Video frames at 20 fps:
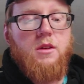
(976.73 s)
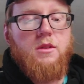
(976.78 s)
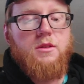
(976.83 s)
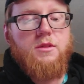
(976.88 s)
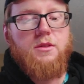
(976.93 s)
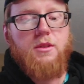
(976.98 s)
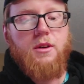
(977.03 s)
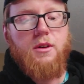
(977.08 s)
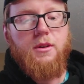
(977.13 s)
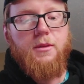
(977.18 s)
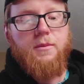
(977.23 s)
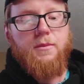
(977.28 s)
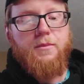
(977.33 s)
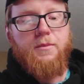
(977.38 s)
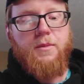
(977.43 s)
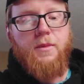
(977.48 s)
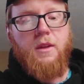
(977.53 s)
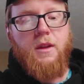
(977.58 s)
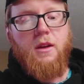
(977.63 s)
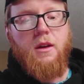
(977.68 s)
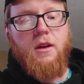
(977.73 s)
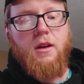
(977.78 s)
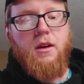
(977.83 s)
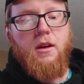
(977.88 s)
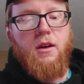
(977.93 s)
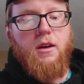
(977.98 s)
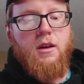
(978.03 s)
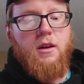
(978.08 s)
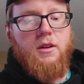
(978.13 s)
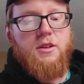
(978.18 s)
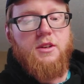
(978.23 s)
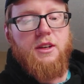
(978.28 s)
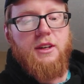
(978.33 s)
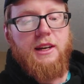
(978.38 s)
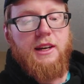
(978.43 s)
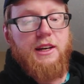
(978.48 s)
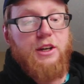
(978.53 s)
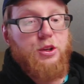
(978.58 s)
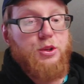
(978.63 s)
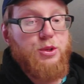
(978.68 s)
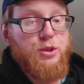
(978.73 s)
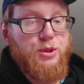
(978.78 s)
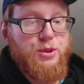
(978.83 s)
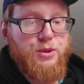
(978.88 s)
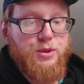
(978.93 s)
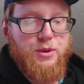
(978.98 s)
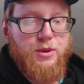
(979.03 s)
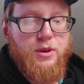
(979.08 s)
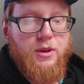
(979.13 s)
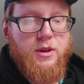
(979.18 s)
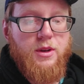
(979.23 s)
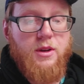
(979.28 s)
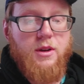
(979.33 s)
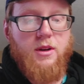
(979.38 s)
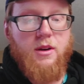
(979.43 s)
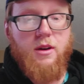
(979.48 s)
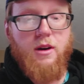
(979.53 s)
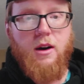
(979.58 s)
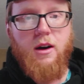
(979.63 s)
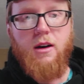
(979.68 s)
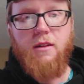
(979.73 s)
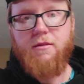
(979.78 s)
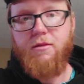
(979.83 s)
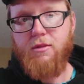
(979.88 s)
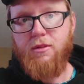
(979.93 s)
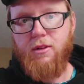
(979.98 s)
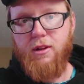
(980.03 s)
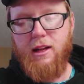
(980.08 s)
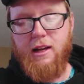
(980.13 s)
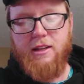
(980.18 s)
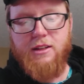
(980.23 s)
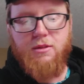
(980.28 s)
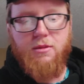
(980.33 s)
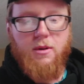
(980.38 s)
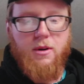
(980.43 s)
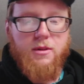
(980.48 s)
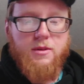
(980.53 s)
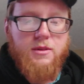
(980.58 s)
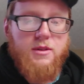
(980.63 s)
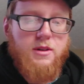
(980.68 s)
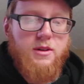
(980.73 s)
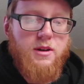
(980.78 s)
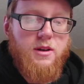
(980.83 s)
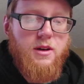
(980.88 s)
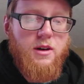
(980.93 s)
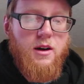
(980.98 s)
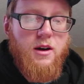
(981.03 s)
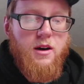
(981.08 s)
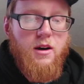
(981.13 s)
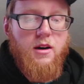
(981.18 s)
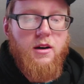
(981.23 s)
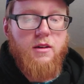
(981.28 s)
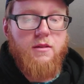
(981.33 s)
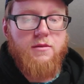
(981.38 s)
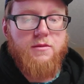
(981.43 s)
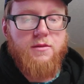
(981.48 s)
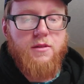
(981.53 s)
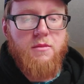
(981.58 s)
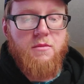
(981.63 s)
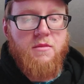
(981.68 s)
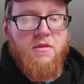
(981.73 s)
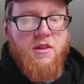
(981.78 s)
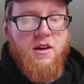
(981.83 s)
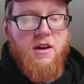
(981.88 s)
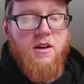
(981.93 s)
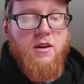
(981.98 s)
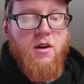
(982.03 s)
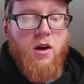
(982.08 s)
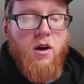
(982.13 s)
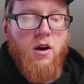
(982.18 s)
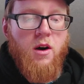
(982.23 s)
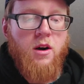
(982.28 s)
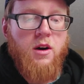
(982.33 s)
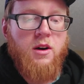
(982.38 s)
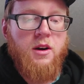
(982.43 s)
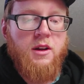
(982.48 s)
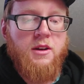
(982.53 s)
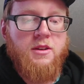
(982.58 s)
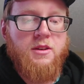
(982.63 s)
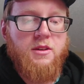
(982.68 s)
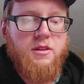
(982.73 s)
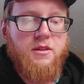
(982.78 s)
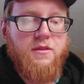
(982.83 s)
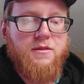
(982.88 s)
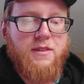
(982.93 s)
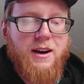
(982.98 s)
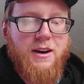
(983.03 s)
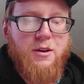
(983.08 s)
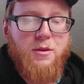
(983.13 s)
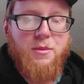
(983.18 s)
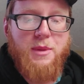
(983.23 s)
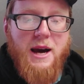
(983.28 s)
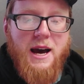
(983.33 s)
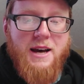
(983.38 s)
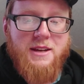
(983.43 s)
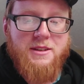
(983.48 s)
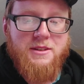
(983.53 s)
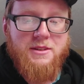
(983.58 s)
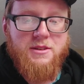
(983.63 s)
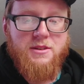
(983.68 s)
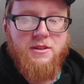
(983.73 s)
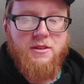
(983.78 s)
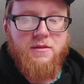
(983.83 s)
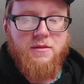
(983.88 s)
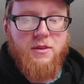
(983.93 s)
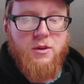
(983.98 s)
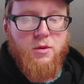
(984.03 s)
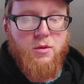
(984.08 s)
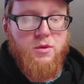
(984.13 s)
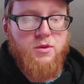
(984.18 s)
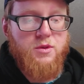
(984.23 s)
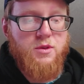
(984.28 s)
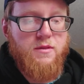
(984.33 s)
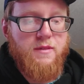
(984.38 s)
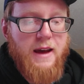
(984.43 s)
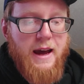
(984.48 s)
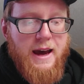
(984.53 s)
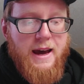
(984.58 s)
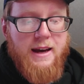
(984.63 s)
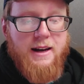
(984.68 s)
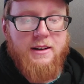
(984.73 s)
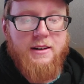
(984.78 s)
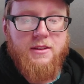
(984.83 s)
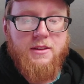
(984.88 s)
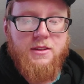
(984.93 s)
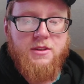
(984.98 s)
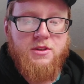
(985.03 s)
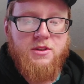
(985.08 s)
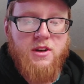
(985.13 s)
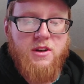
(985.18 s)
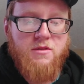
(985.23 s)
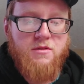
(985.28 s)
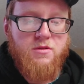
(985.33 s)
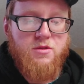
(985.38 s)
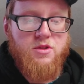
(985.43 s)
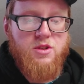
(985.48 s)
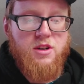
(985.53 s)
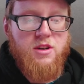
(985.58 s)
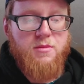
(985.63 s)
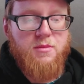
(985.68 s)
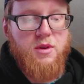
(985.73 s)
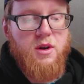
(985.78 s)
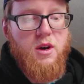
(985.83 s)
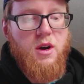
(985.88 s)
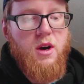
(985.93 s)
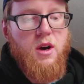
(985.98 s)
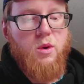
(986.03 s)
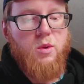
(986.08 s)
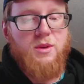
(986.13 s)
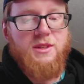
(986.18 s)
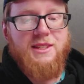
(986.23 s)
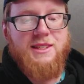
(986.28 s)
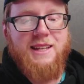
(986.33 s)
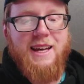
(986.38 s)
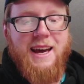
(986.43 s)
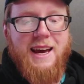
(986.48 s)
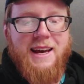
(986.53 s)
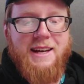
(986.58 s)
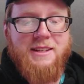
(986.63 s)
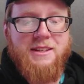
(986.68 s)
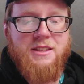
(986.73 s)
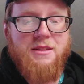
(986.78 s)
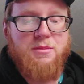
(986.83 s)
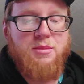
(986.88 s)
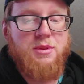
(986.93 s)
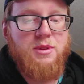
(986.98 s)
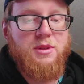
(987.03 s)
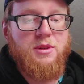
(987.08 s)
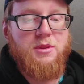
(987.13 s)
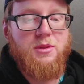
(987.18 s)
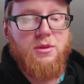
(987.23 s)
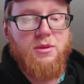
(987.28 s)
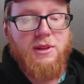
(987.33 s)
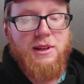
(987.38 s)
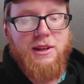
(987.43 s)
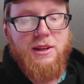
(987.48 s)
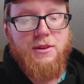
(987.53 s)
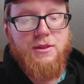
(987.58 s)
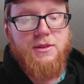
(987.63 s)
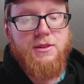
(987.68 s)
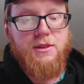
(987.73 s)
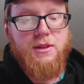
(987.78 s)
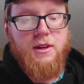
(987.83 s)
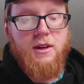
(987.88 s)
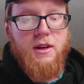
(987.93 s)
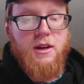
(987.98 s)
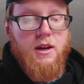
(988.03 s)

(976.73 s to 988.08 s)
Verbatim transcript: So to conclude, uh, for the last quote, uh, from then on until the final passage of the Federal Reserve Act, the generalship was in the hands of the political leaders,